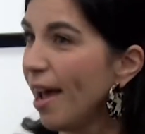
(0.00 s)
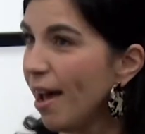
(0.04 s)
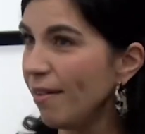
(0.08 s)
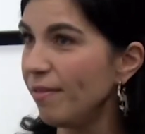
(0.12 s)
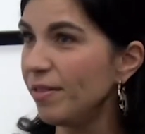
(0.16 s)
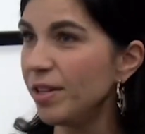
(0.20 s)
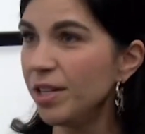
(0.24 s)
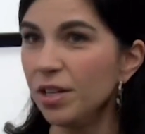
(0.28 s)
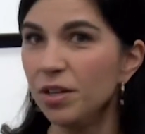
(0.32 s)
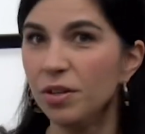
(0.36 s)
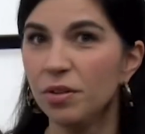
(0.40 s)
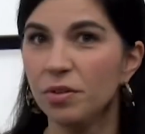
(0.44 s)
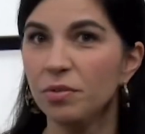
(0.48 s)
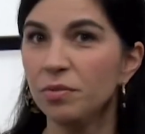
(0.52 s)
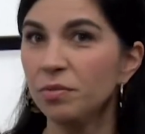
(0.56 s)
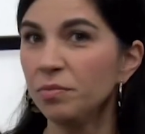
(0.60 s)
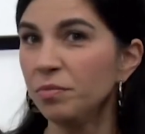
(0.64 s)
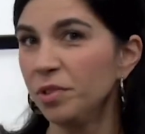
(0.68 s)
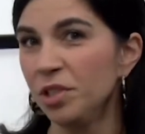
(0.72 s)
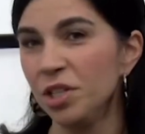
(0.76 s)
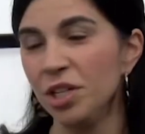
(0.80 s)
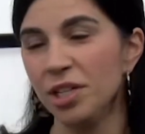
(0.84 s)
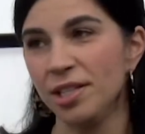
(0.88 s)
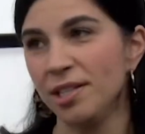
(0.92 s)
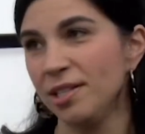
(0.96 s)
Avenue
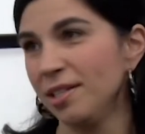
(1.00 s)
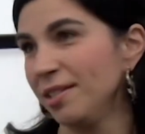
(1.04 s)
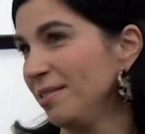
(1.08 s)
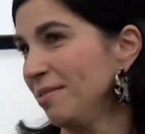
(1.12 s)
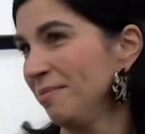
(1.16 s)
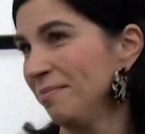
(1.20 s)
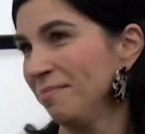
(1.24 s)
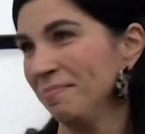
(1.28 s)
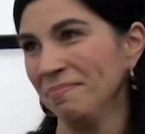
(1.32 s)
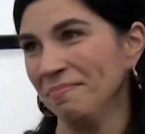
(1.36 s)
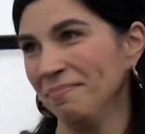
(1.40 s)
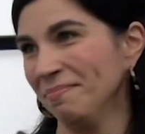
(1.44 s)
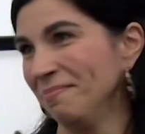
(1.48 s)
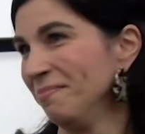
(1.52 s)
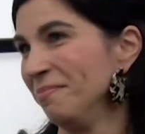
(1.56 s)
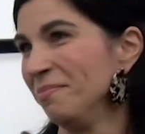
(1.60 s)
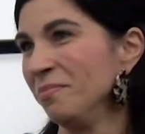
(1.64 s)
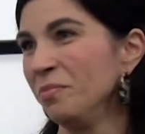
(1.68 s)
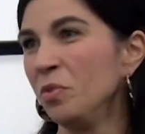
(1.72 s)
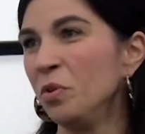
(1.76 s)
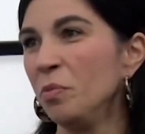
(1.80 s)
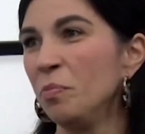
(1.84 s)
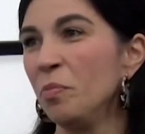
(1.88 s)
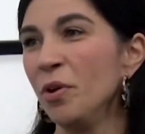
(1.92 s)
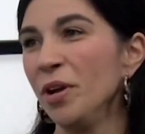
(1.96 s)
just
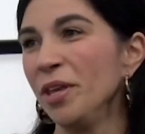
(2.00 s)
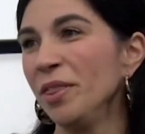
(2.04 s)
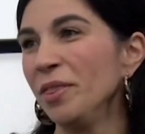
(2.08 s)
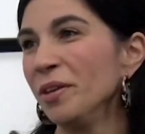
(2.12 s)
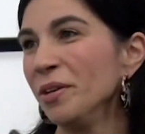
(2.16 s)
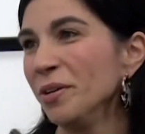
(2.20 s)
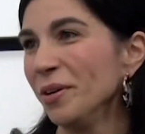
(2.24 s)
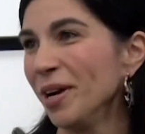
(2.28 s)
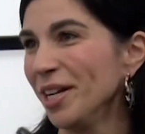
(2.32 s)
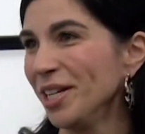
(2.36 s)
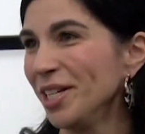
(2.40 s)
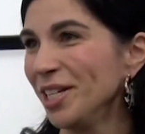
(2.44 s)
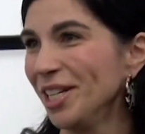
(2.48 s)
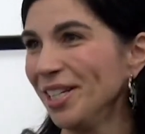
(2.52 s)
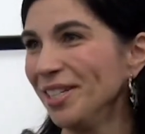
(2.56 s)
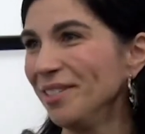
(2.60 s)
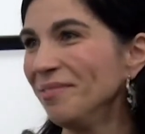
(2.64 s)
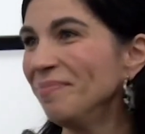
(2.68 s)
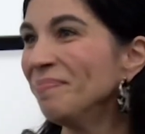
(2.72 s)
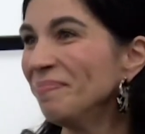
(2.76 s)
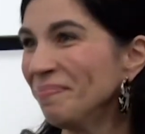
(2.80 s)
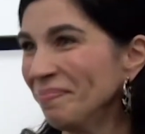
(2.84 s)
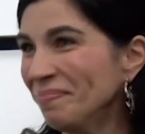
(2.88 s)
will point the direction.